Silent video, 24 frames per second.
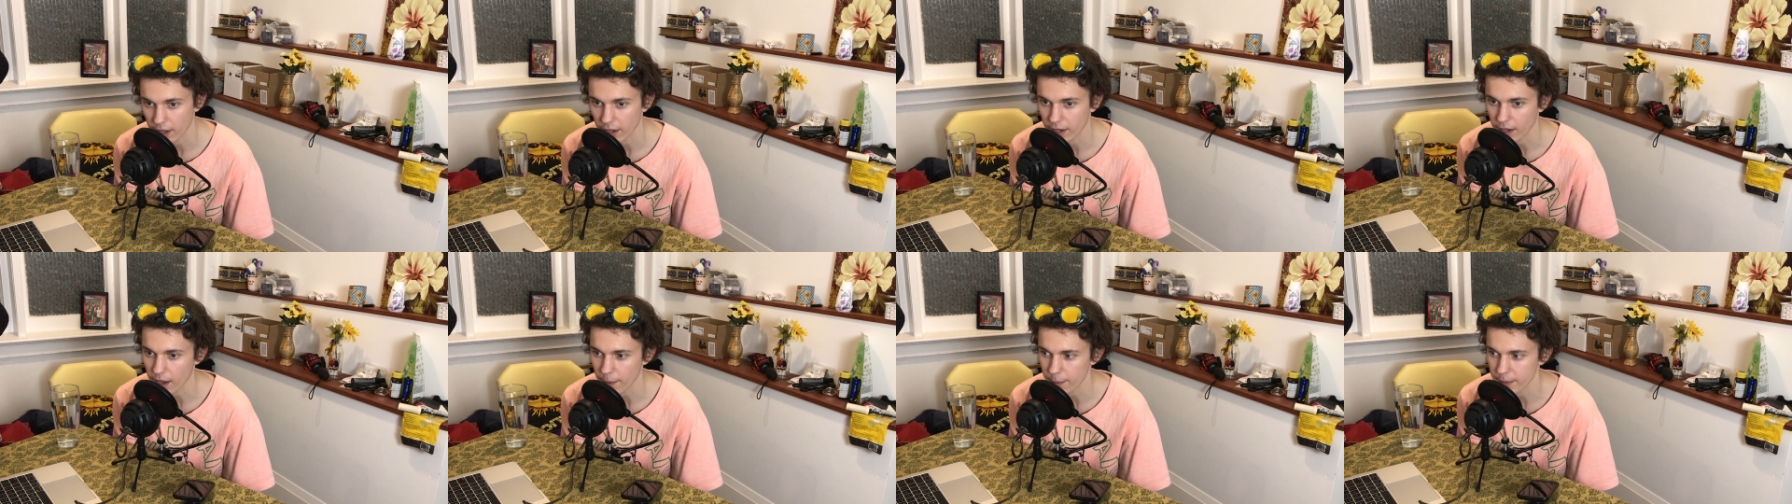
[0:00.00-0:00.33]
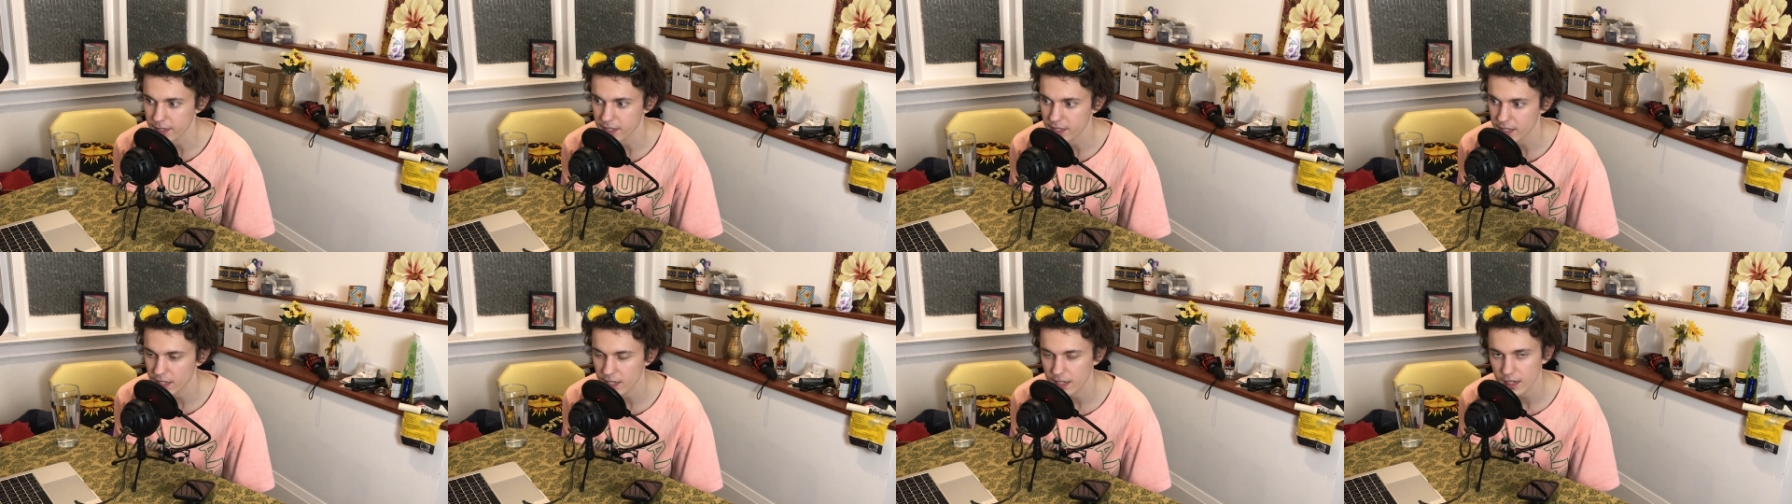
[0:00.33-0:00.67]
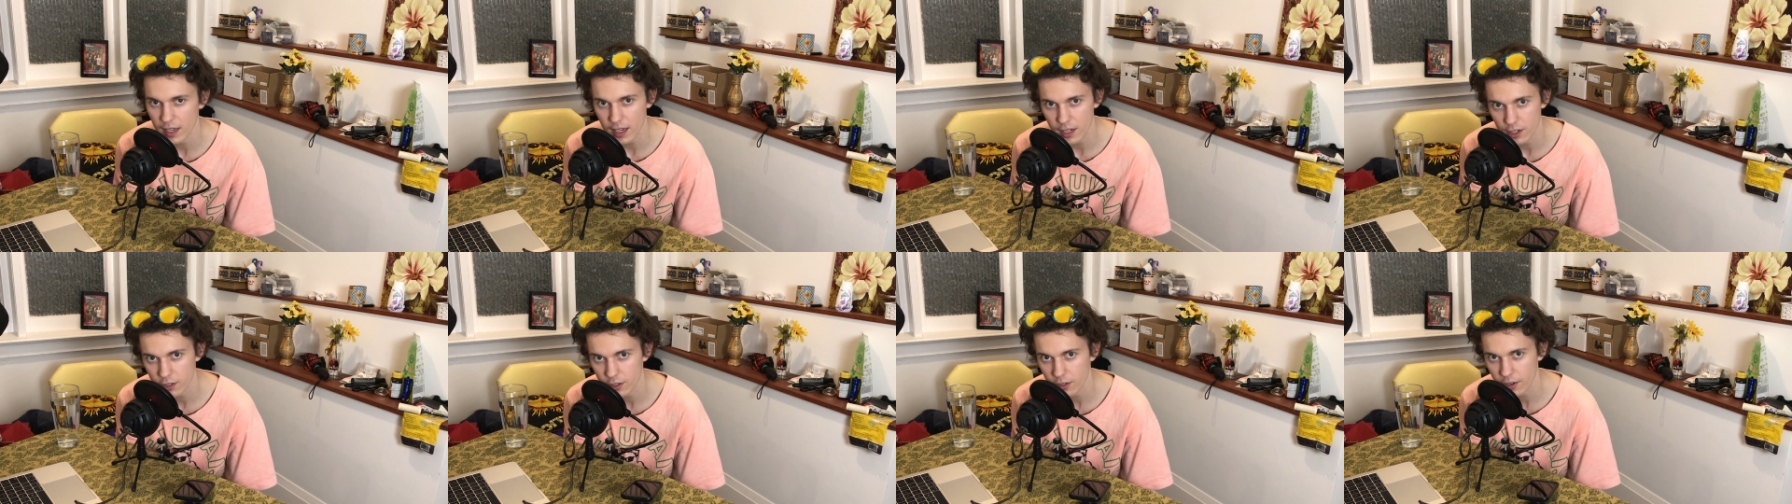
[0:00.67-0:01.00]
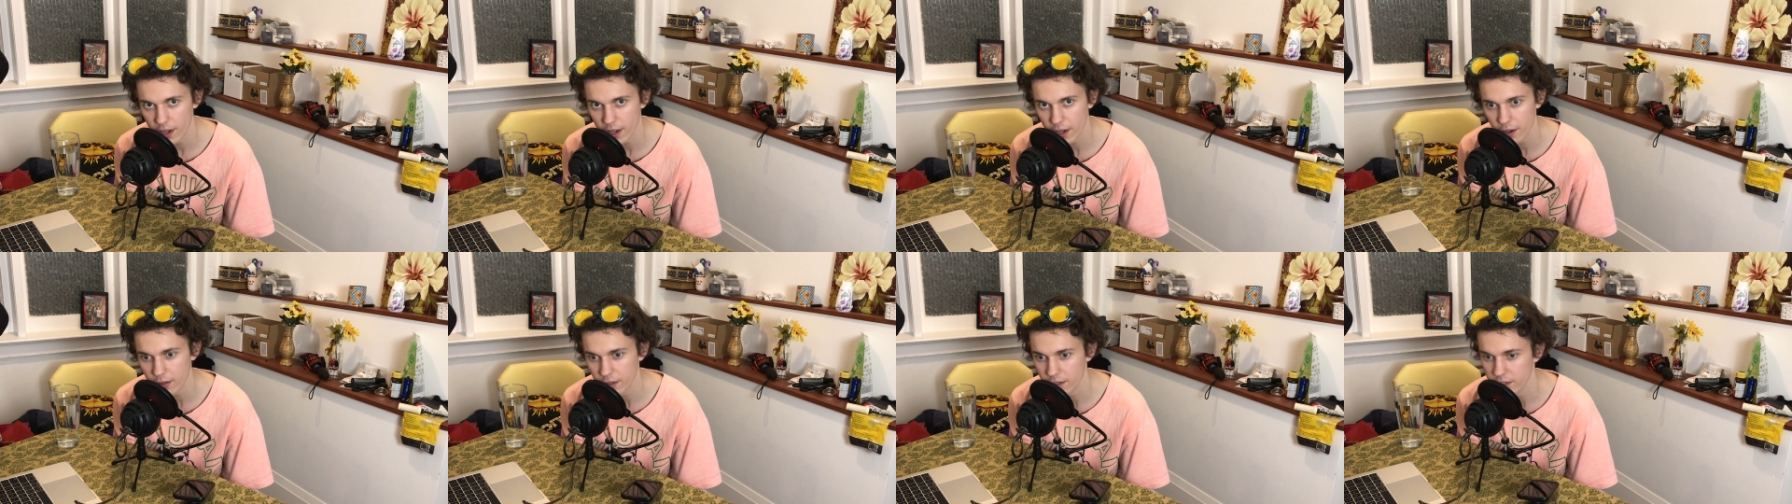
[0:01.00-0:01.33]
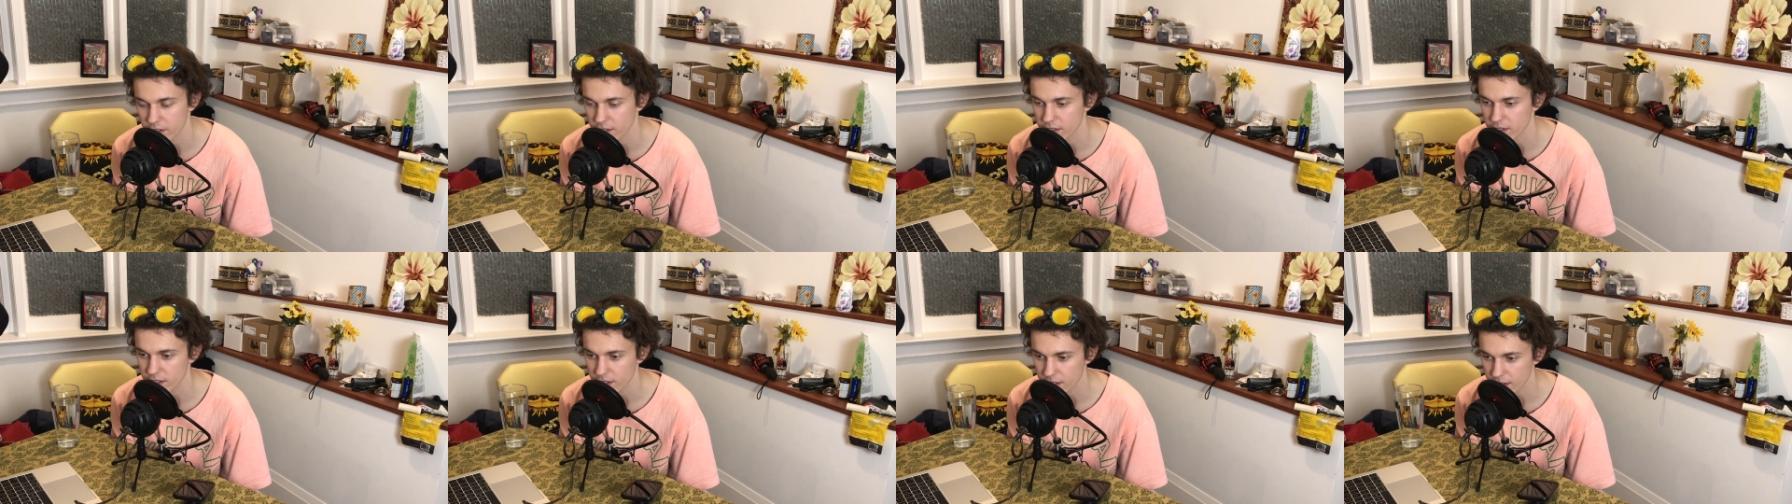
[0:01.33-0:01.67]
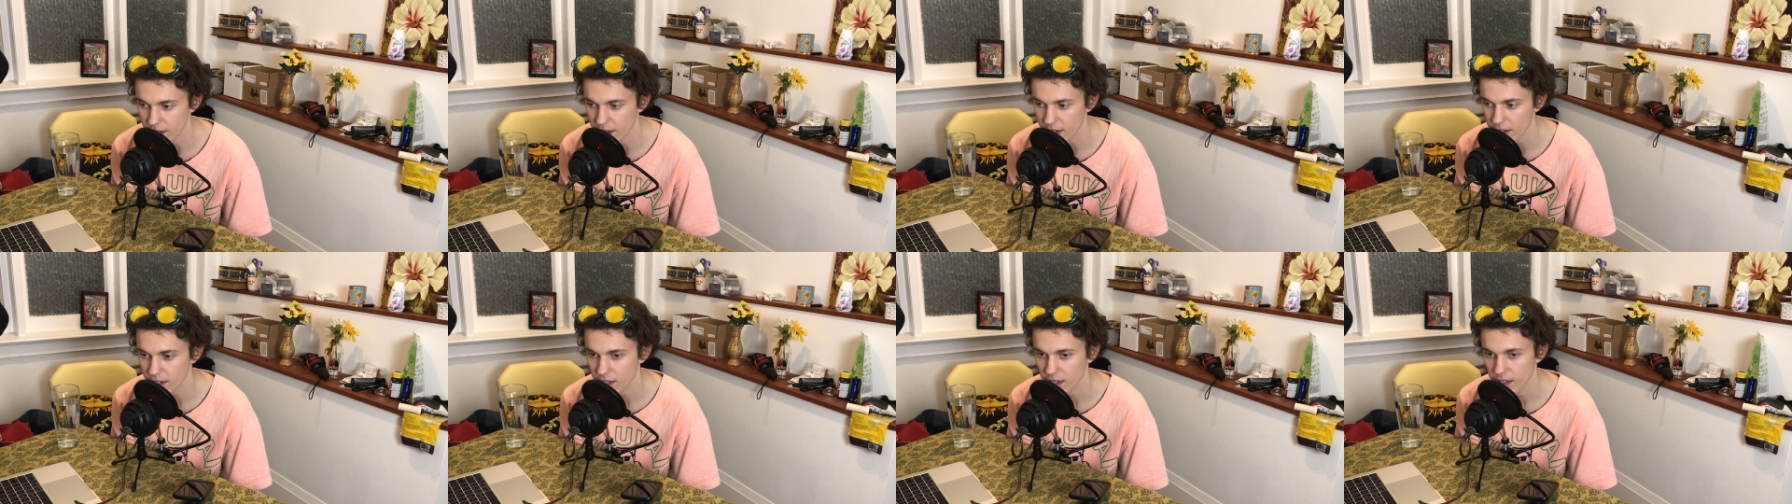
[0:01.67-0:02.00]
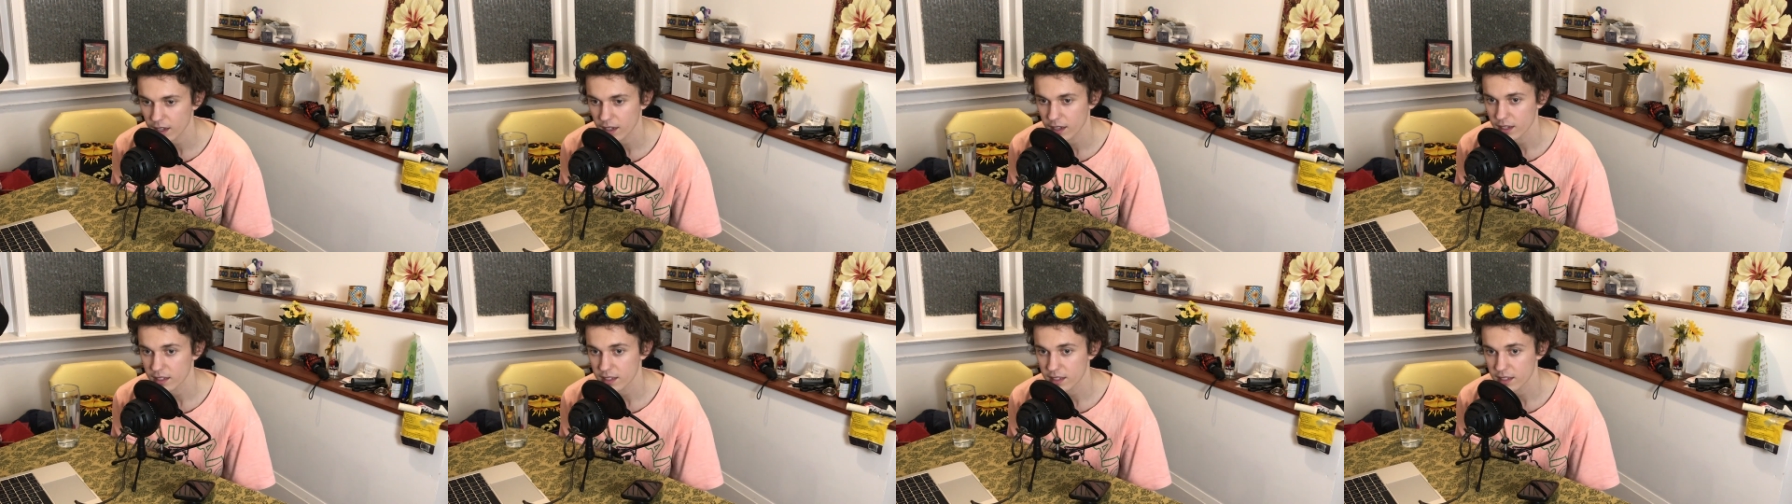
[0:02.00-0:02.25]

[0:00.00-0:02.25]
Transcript: like, I'm a teenager now. This is sick.